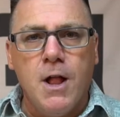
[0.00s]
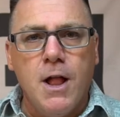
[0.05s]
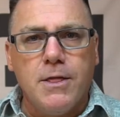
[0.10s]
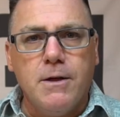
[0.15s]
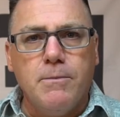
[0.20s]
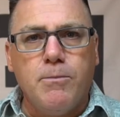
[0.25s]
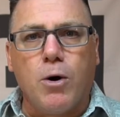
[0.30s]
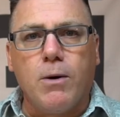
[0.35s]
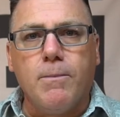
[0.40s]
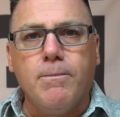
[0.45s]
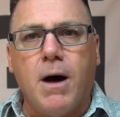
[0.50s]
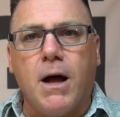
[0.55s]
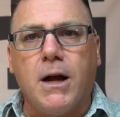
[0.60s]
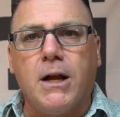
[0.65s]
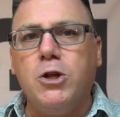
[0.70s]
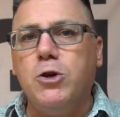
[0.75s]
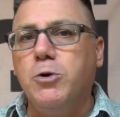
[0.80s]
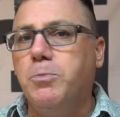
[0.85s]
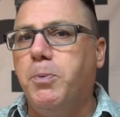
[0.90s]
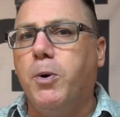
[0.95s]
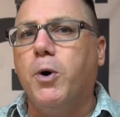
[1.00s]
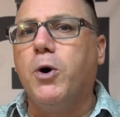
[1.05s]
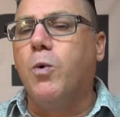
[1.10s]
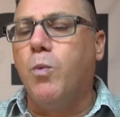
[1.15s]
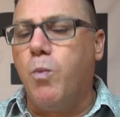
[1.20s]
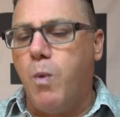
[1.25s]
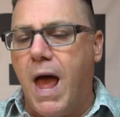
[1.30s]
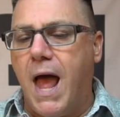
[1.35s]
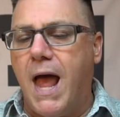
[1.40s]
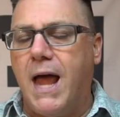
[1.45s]
The more money you put
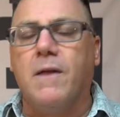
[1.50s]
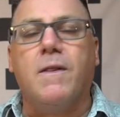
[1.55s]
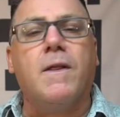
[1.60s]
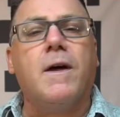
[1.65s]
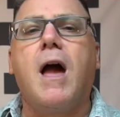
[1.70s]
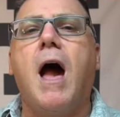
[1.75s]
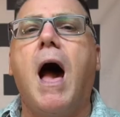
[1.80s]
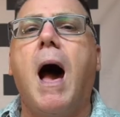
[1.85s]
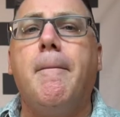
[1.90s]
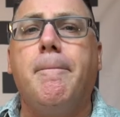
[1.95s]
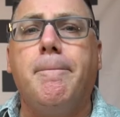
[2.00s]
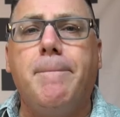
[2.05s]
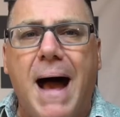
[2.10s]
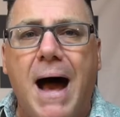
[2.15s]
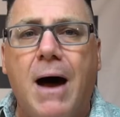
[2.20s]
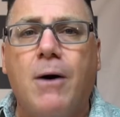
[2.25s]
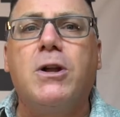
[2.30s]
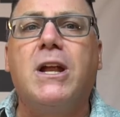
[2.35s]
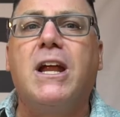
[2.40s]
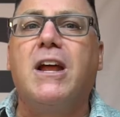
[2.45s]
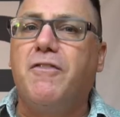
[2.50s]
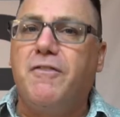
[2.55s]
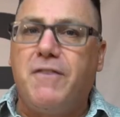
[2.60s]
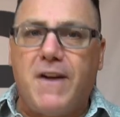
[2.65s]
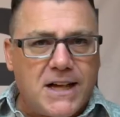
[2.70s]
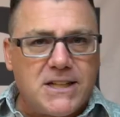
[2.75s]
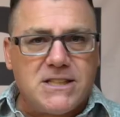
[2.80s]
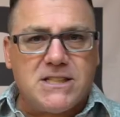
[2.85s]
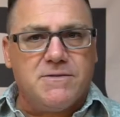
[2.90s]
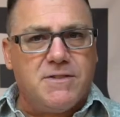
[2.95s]
away and the compounding
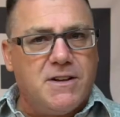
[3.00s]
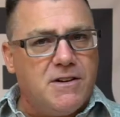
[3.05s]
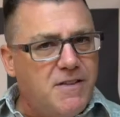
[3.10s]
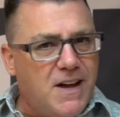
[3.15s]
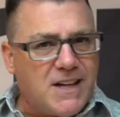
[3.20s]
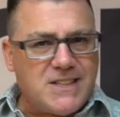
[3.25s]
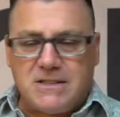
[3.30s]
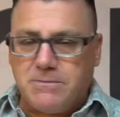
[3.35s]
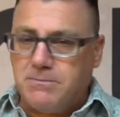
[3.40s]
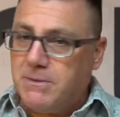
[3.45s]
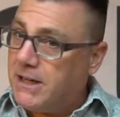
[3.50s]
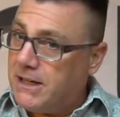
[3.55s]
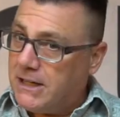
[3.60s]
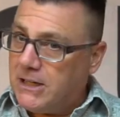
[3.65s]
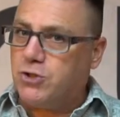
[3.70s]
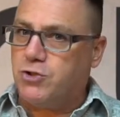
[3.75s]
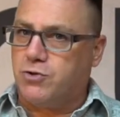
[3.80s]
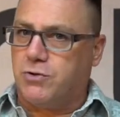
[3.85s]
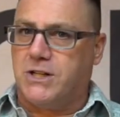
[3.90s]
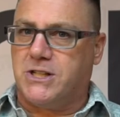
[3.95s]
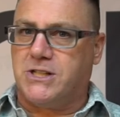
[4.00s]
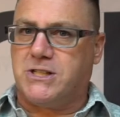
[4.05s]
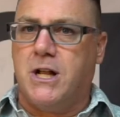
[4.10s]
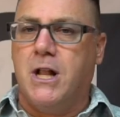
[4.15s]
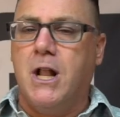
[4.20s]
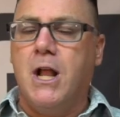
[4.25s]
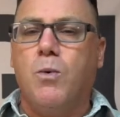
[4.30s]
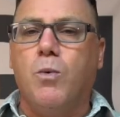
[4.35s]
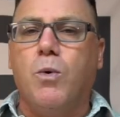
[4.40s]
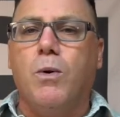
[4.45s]
effects of investment and interest
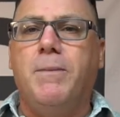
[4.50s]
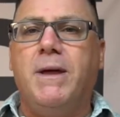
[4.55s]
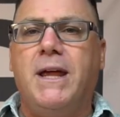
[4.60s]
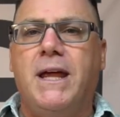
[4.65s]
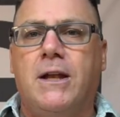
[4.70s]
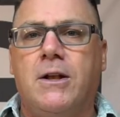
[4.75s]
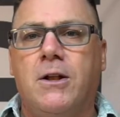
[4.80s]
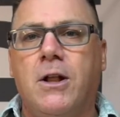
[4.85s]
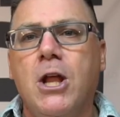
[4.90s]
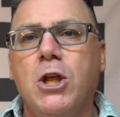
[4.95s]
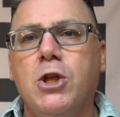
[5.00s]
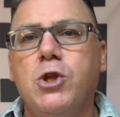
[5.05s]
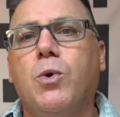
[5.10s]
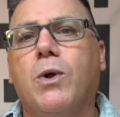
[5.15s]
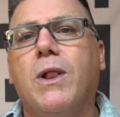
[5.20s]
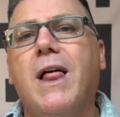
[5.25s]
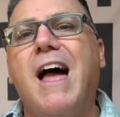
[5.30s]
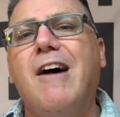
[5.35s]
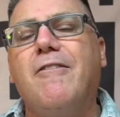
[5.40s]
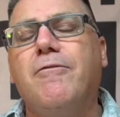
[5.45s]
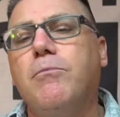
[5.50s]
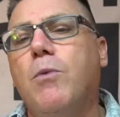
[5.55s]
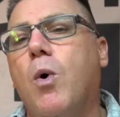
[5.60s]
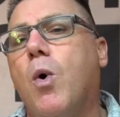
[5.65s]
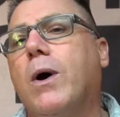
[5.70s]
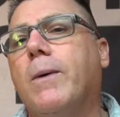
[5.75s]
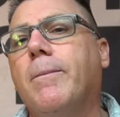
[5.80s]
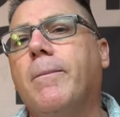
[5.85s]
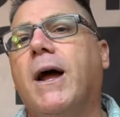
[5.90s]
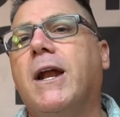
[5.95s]
will mean you will have
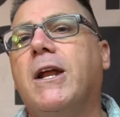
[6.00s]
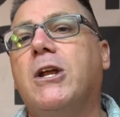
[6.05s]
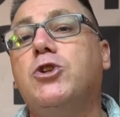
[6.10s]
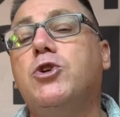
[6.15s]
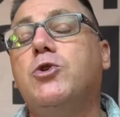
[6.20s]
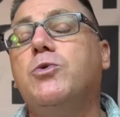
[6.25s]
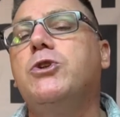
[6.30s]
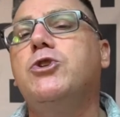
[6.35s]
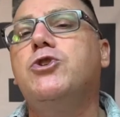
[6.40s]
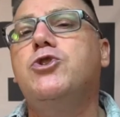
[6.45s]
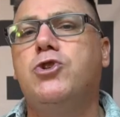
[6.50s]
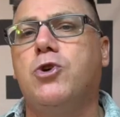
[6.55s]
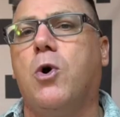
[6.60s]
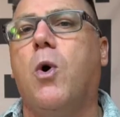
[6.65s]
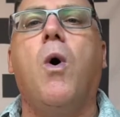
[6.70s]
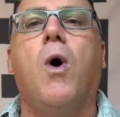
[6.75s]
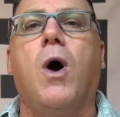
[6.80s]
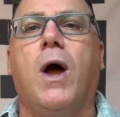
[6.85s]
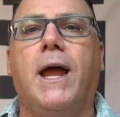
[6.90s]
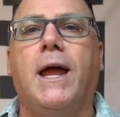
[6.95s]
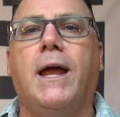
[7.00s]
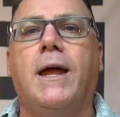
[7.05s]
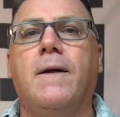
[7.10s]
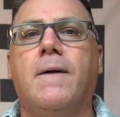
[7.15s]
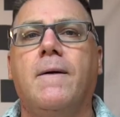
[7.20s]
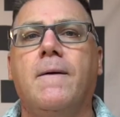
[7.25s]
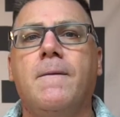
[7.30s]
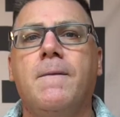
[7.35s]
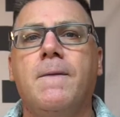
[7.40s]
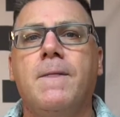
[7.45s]
more money to enjoy
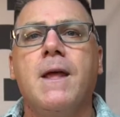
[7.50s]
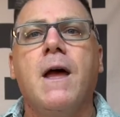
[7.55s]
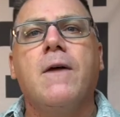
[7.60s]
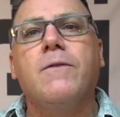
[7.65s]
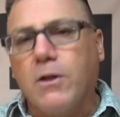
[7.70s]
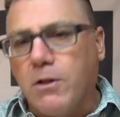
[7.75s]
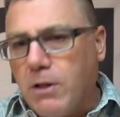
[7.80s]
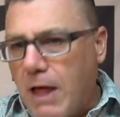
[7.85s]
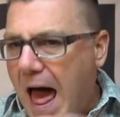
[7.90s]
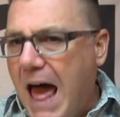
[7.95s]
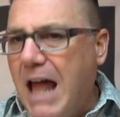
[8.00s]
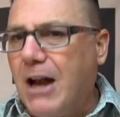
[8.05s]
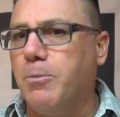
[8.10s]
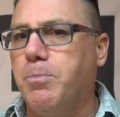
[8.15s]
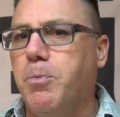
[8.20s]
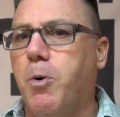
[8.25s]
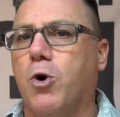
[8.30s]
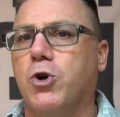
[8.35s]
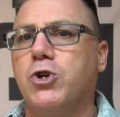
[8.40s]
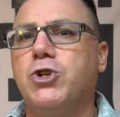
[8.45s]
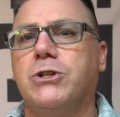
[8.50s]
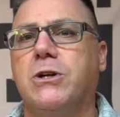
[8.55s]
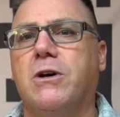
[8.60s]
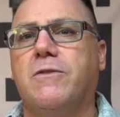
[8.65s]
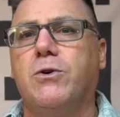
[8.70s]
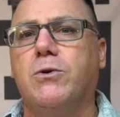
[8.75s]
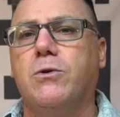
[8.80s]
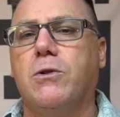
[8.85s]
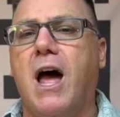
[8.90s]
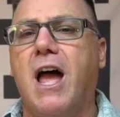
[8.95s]
the latter portion of
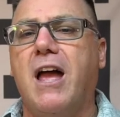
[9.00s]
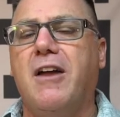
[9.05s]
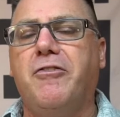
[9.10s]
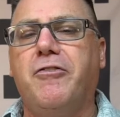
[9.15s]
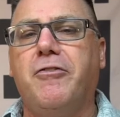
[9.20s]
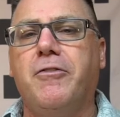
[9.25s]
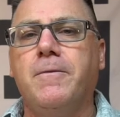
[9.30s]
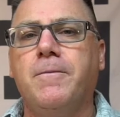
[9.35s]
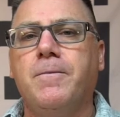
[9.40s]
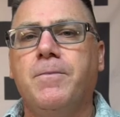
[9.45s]
your life